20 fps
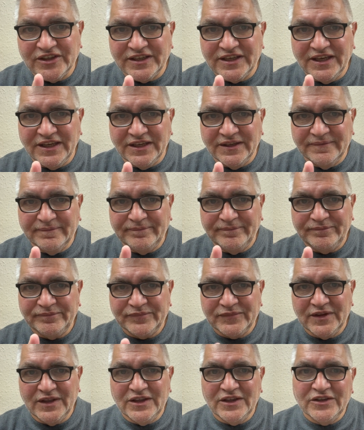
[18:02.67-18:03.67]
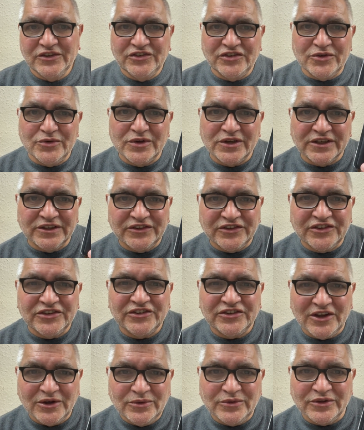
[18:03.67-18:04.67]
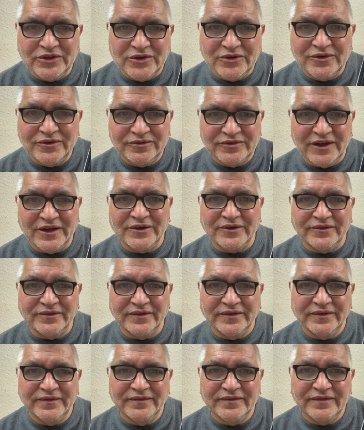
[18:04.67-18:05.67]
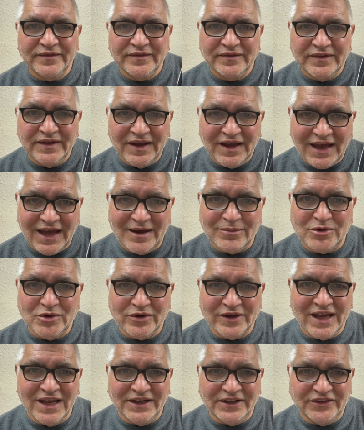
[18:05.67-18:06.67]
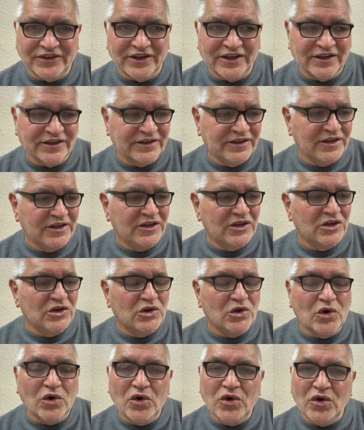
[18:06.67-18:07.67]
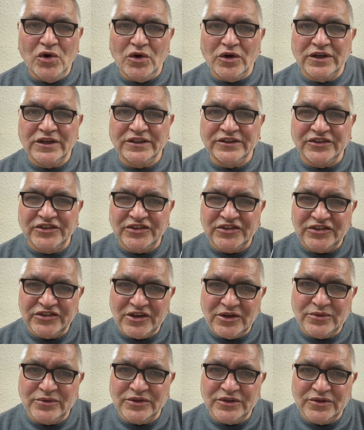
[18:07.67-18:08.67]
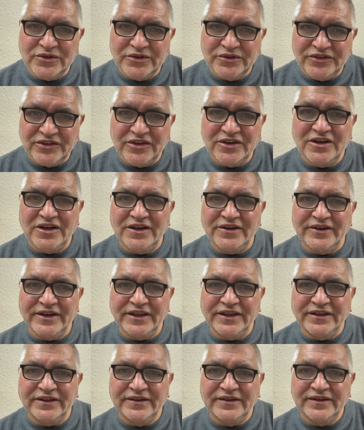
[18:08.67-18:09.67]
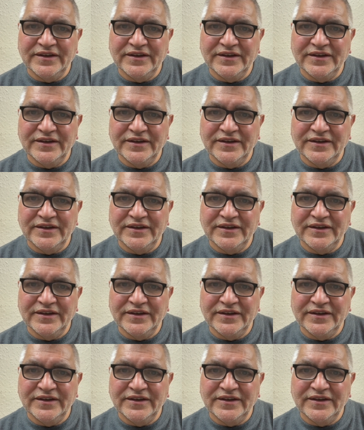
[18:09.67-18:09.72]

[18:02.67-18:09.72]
key: to consult your phone, Apple Calendar, or consult your diary,